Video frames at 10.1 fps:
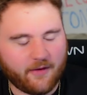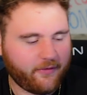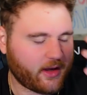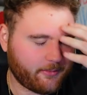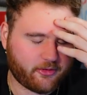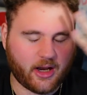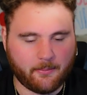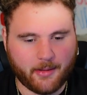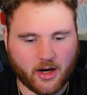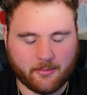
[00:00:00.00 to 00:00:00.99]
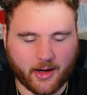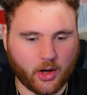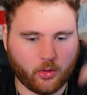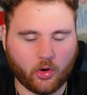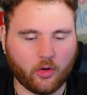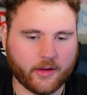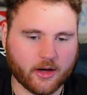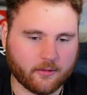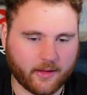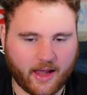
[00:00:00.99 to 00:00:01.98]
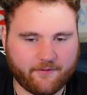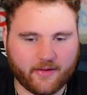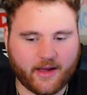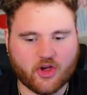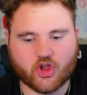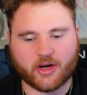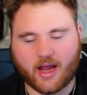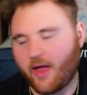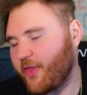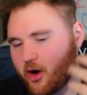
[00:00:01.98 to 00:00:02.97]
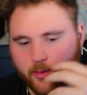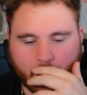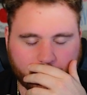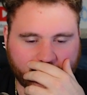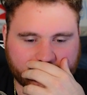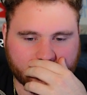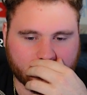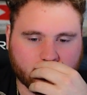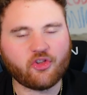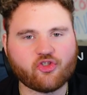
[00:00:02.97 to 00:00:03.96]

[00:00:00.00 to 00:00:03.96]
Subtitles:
I feel like I'm just kind of burying my own hole here. Like, I feel like I should have got that right, but I didn't.